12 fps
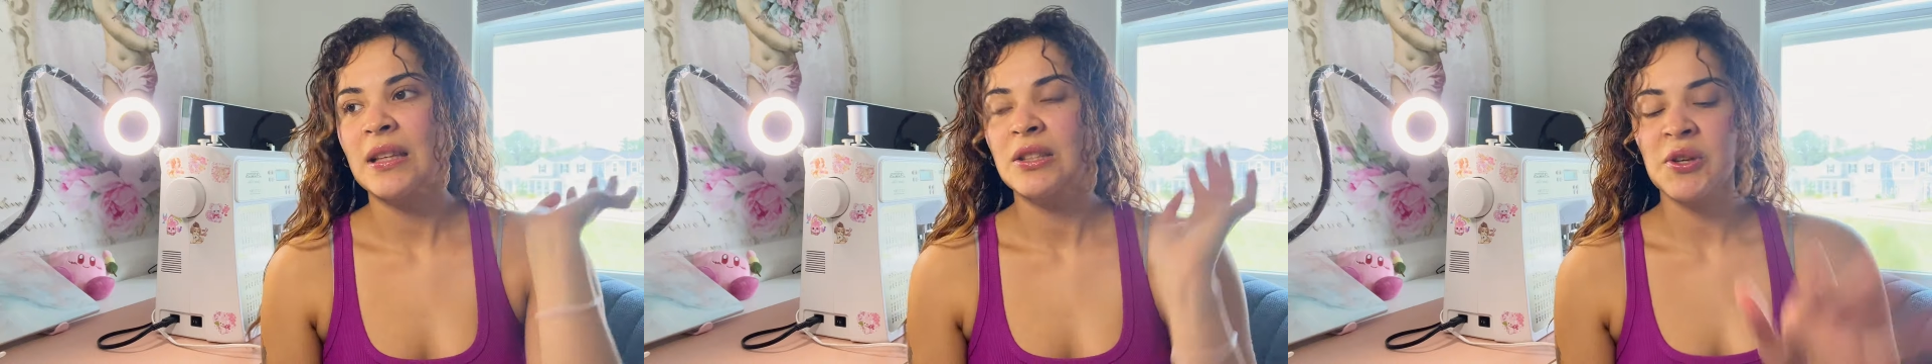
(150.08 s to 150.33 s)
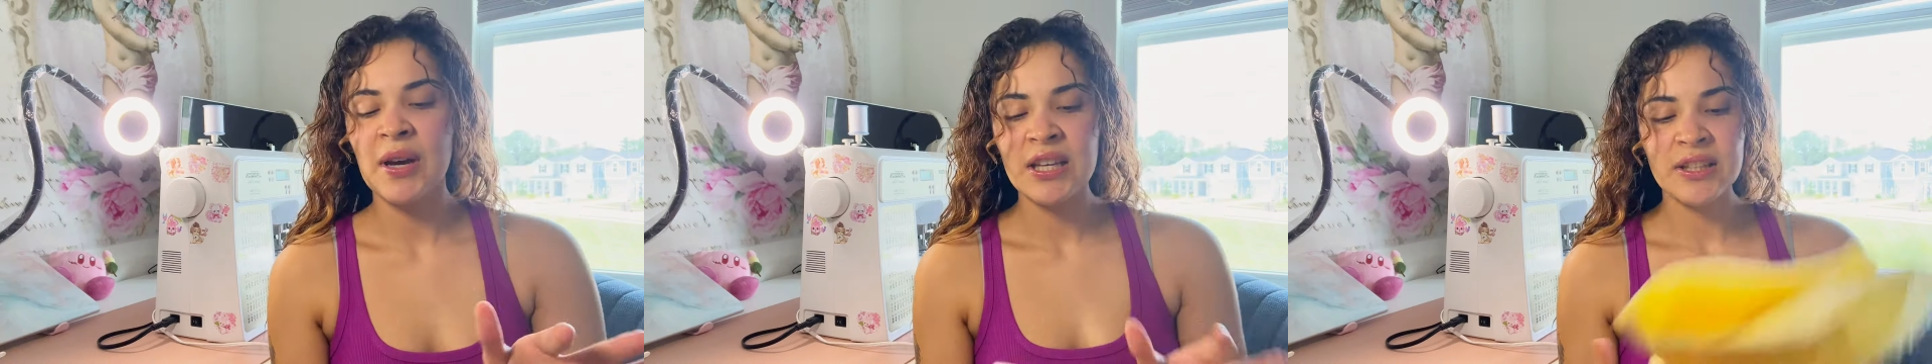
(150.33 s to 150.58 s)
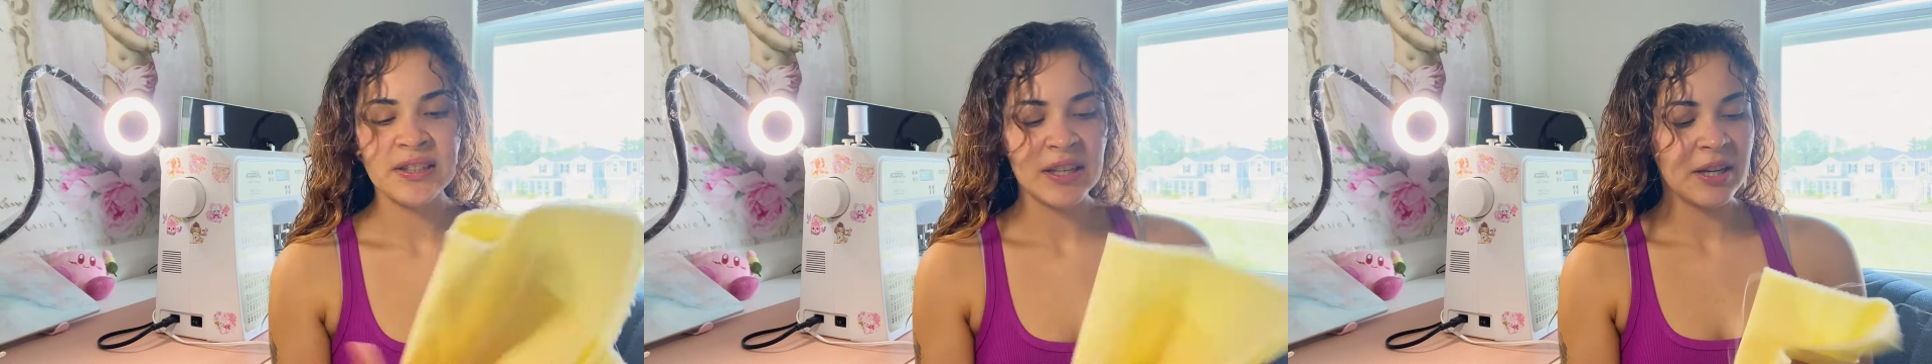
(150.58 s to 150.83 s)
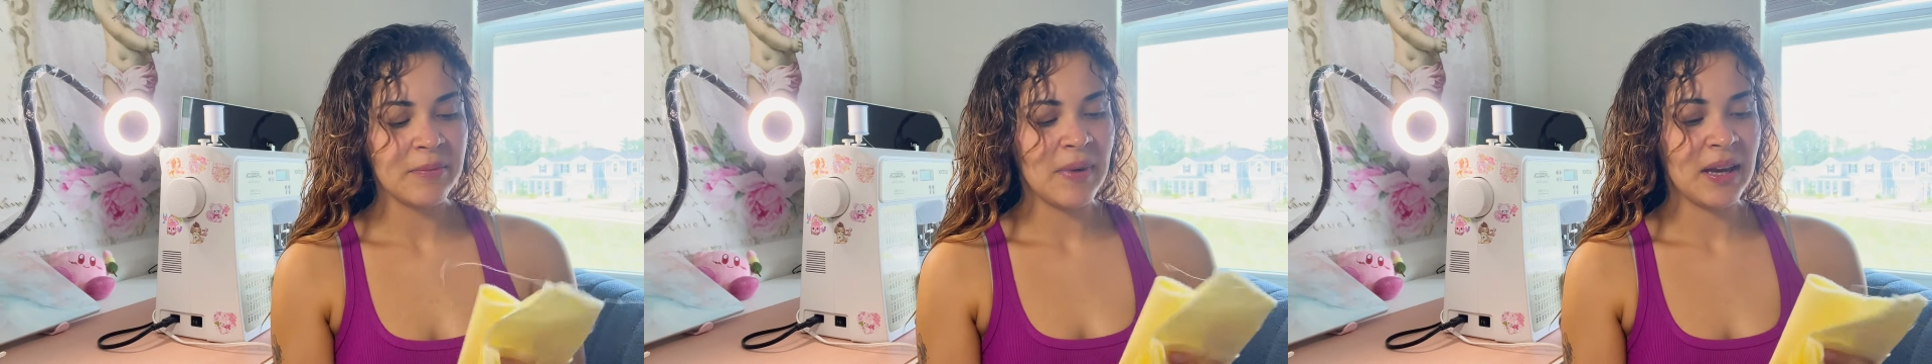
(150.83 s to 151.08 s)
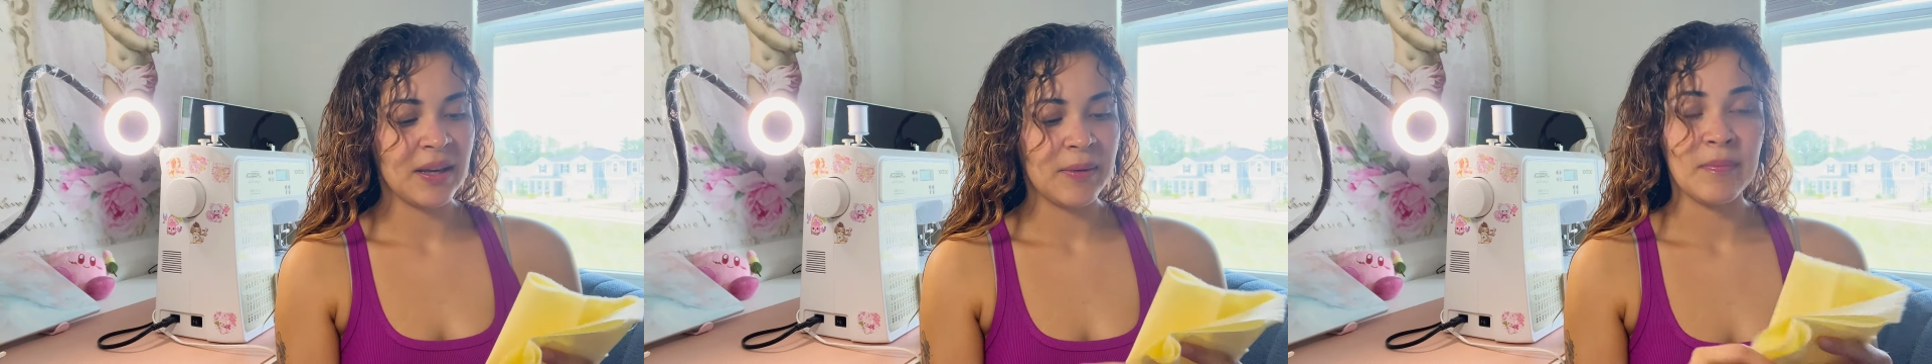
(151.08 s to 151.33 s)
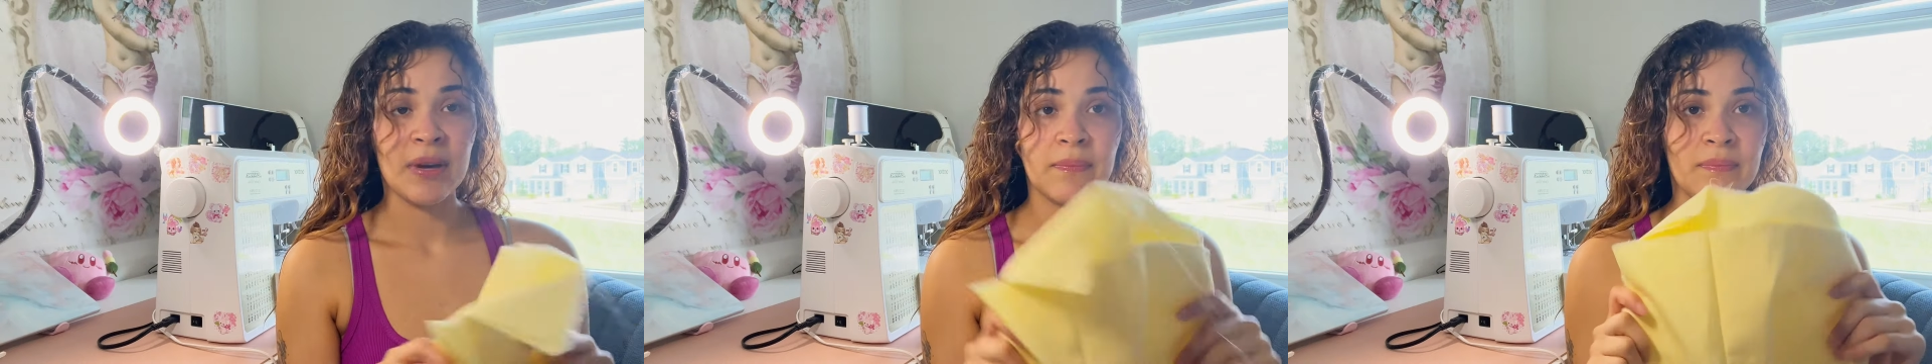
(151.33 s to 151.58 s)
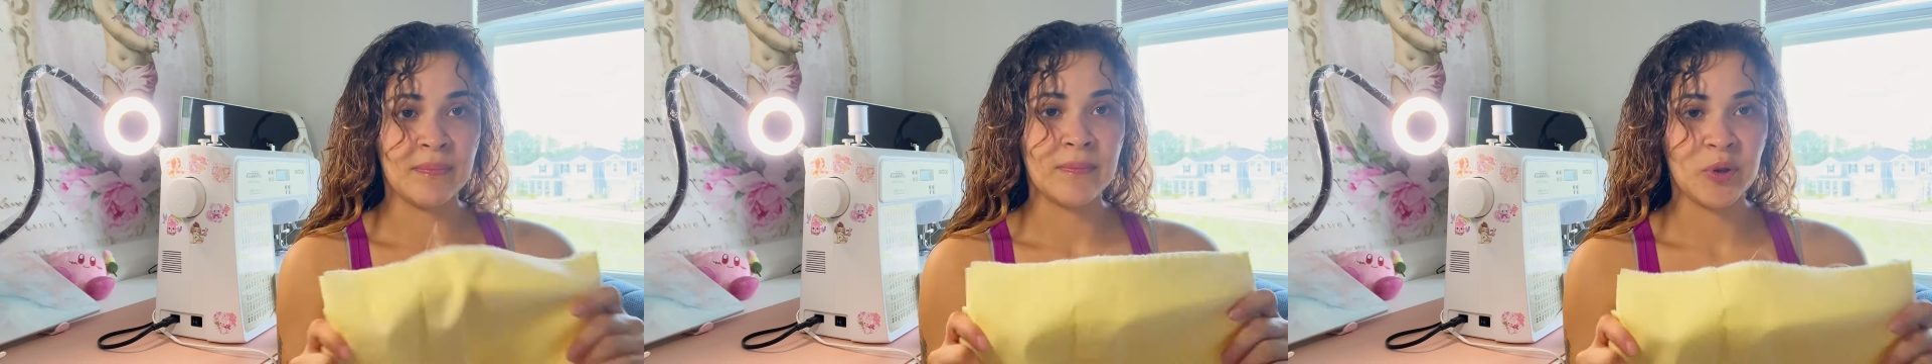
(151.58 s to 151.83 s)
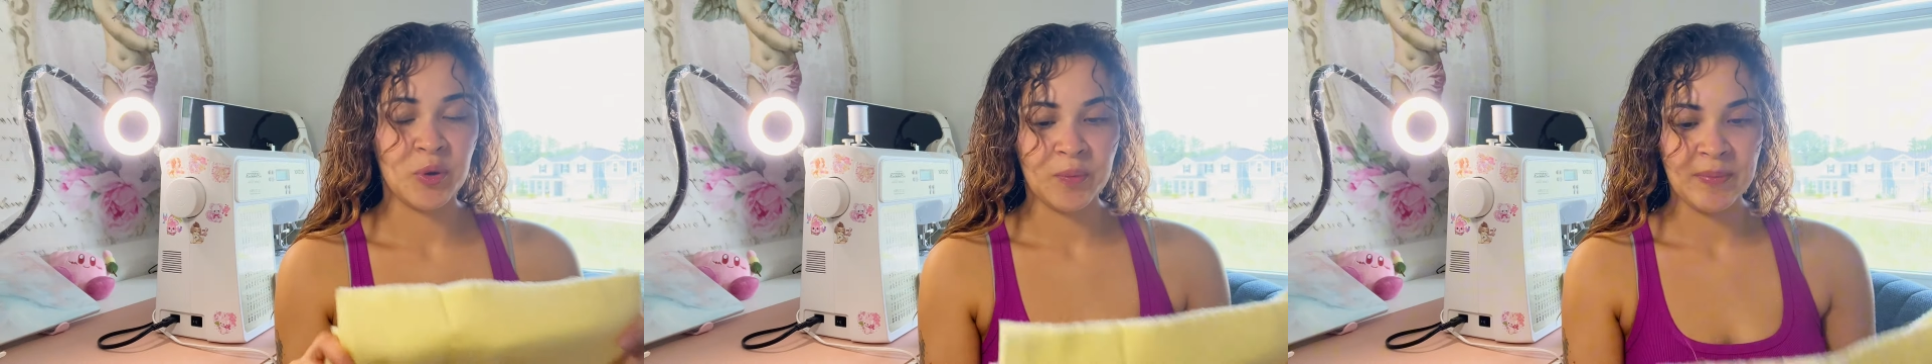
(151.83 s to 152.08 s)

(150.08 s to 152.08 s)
So I just cut my 2